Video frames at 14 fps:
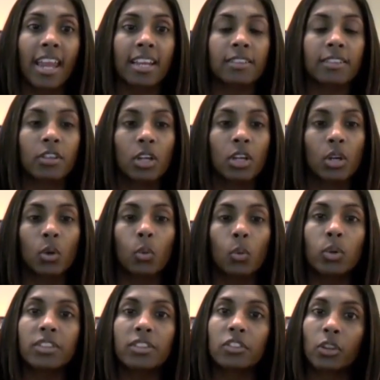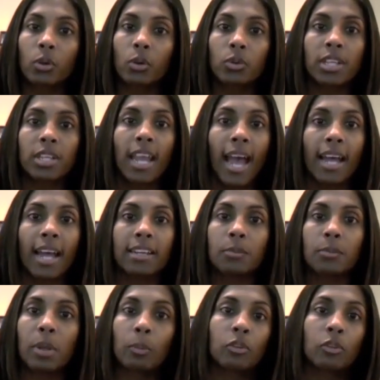And we slowly
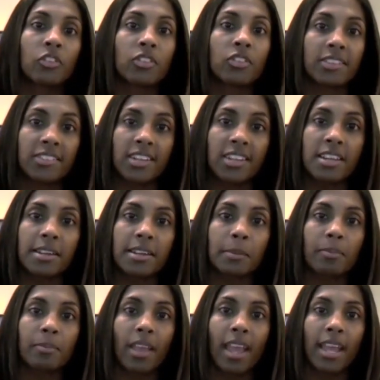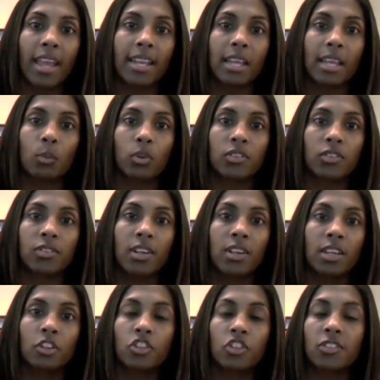added people to the team, and it was
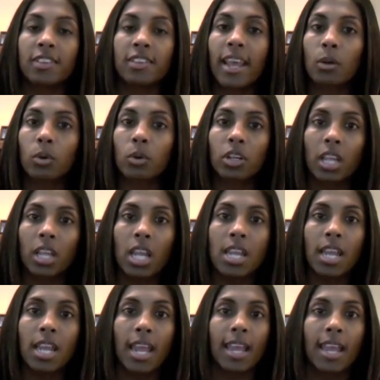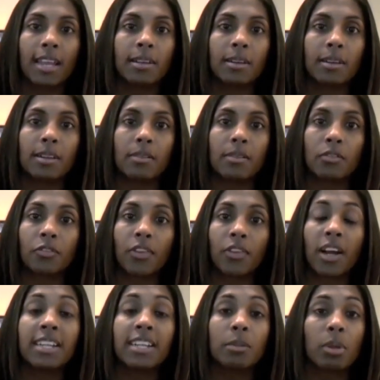just networking and
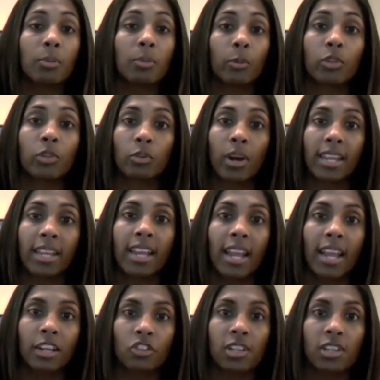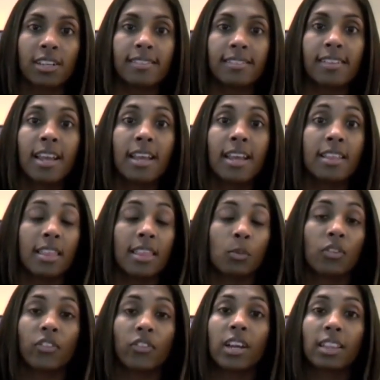finding people with the right connections that
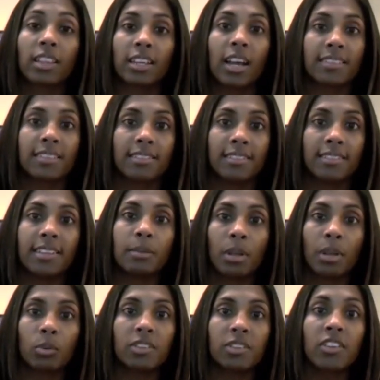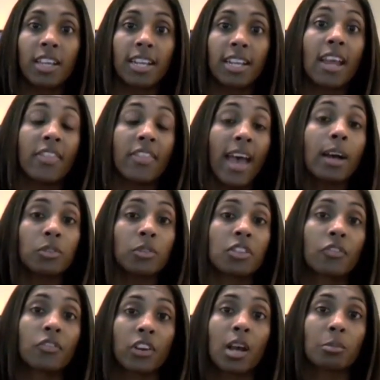we finally got to the team that we did, and that was
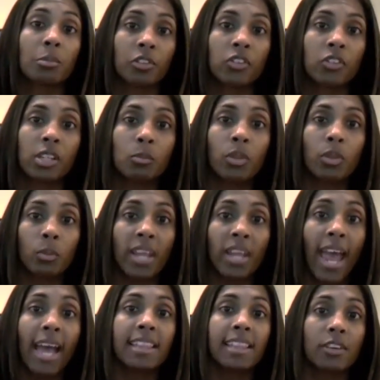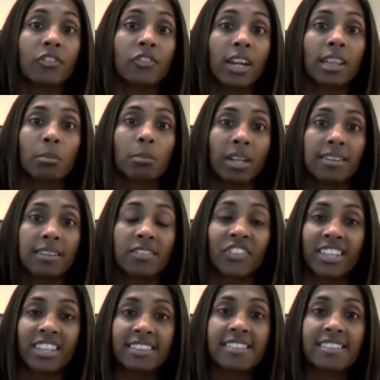the phenomenal team that we had that finally made a
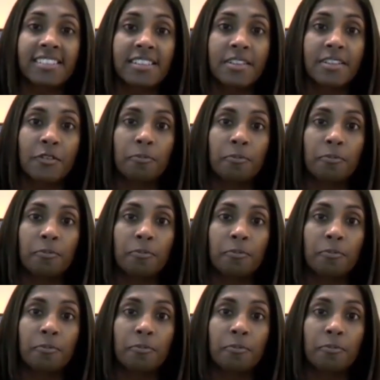difference.